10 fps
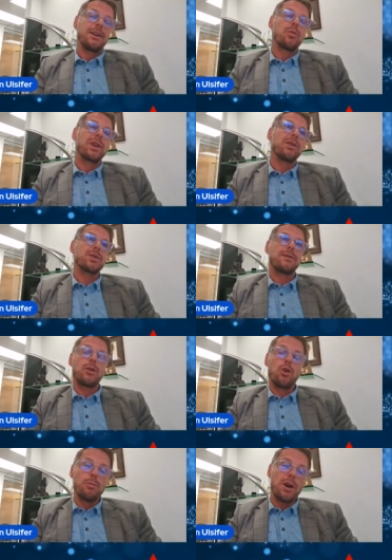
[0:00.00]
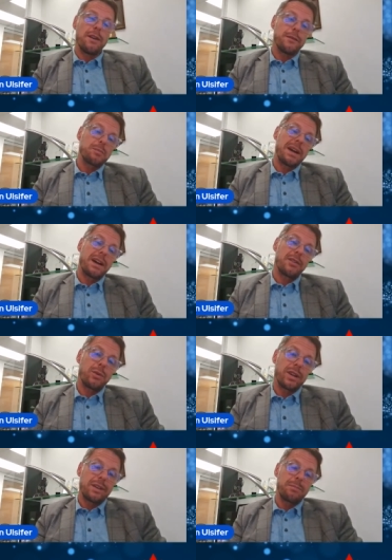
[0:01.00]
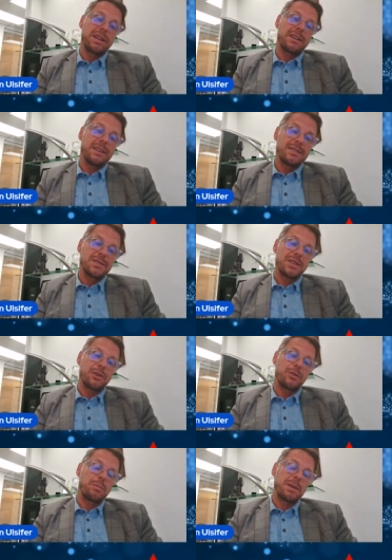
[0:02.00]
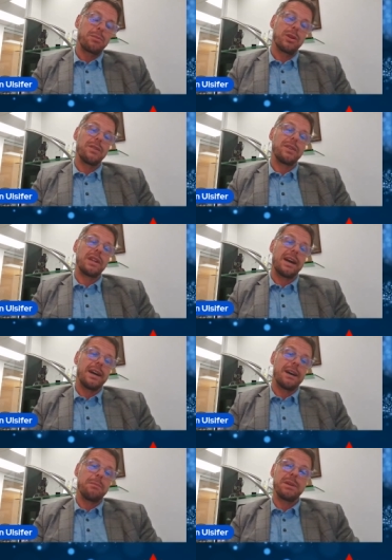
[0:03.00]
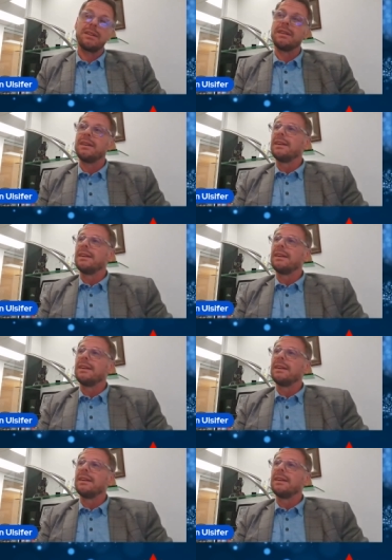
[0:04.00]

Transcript: We also have a home office pathway because, the people in the lab and,